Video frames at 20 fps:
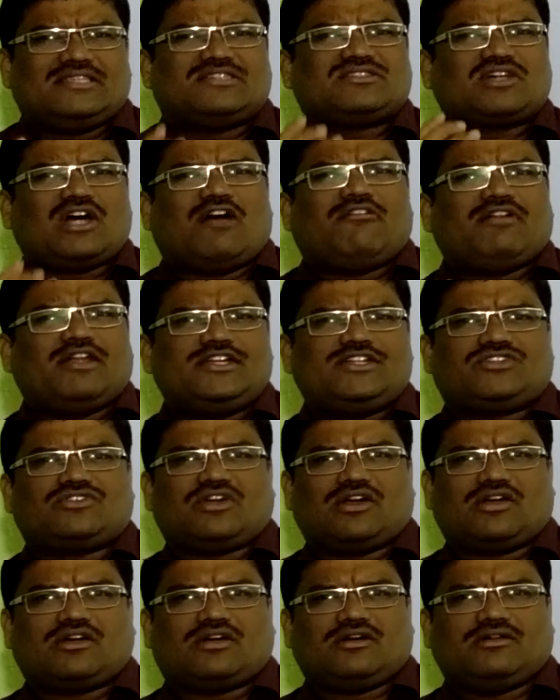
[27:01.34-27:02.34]
discover a
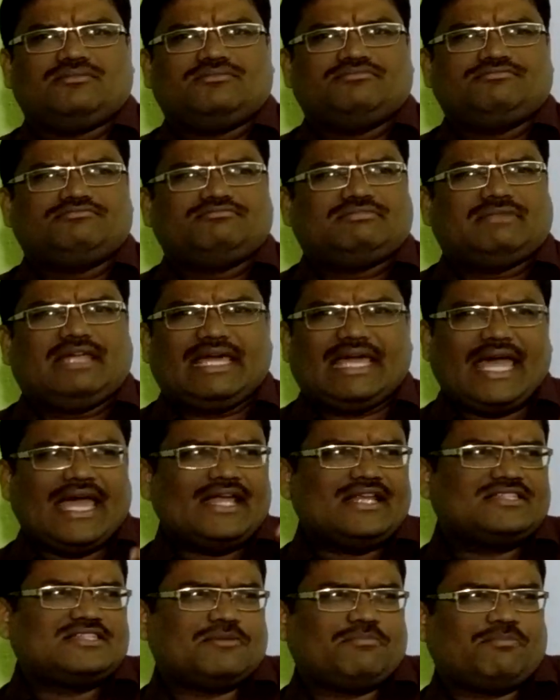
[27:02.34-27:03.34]
drug
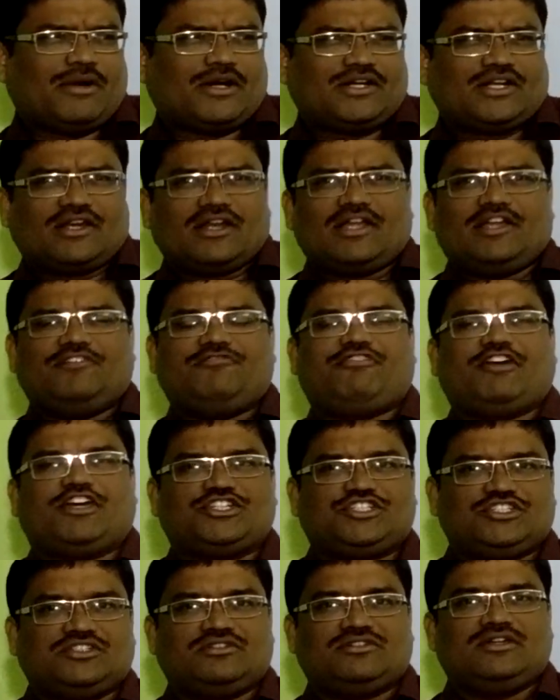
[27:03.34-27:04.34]
against a particular
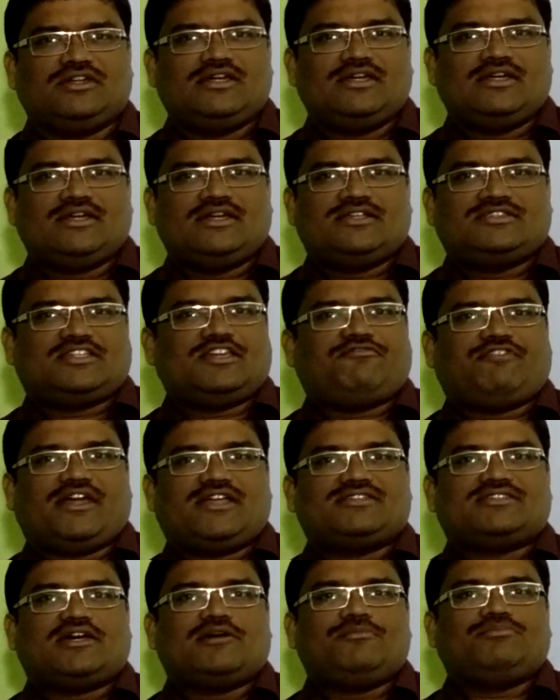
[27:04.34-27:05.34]
infection. Say for
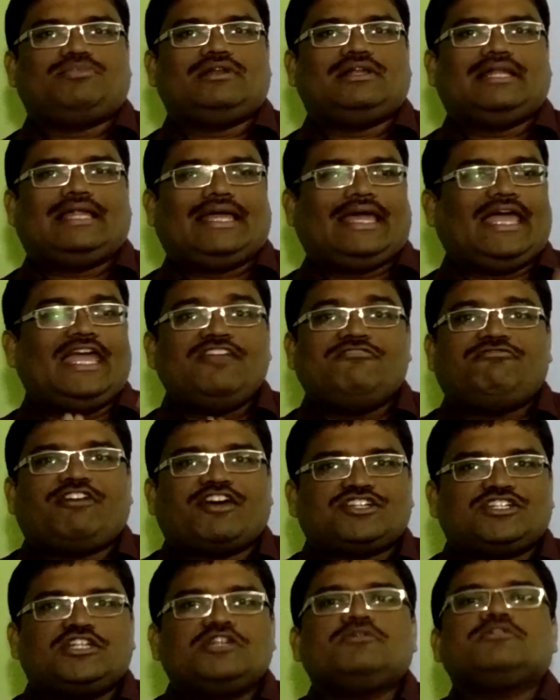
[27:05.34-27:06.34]
example,
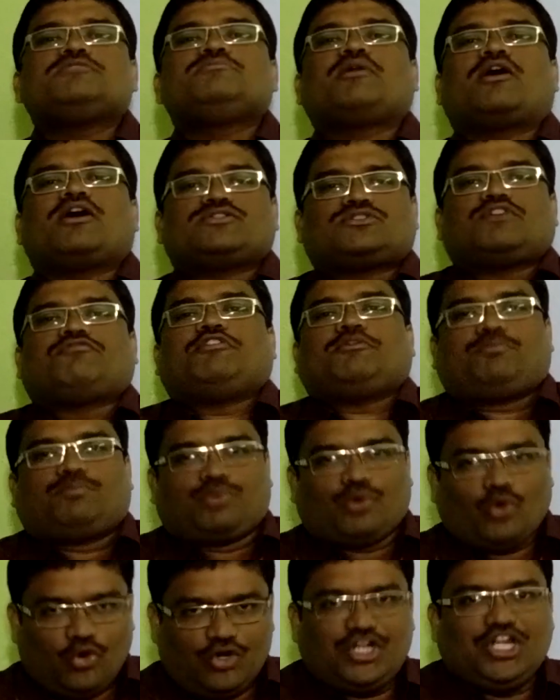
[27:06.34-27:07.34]
infection is because of a
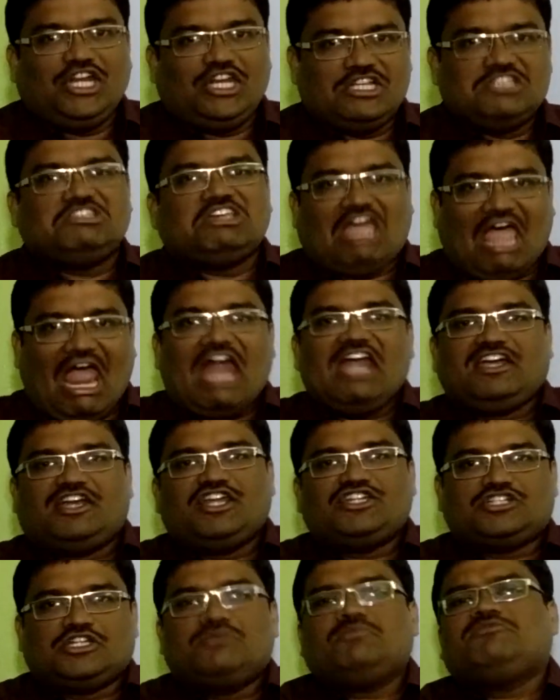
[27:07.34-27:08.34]
protein, say
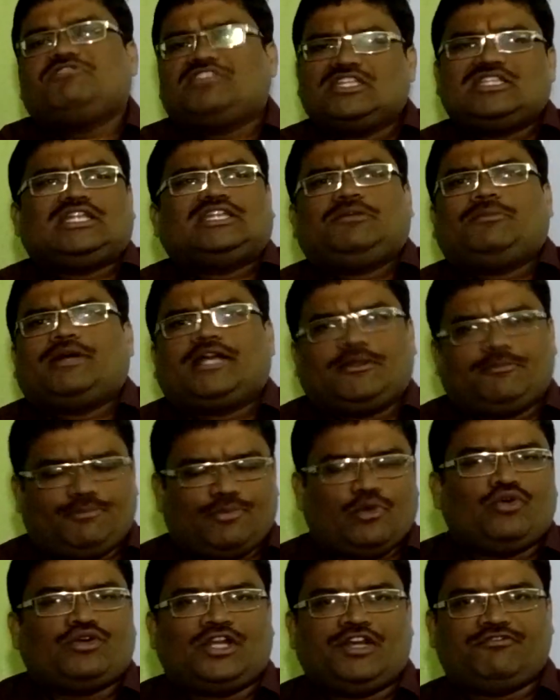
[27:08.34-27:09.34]
antigen, which is nothing but a
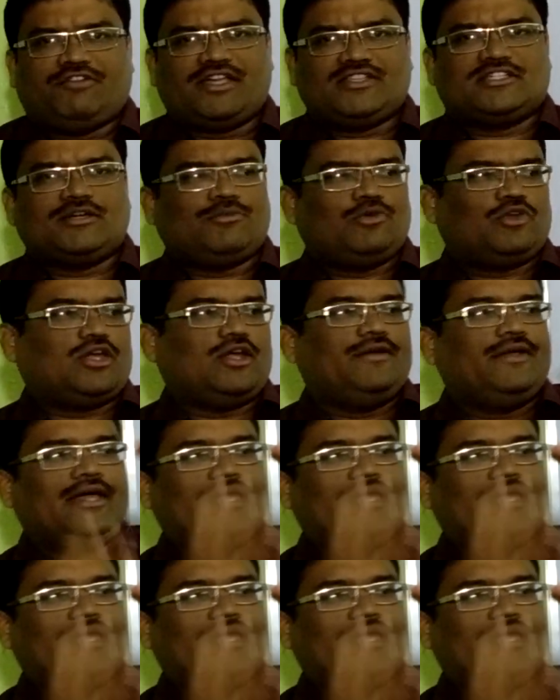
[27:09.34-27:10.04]
protein, for example.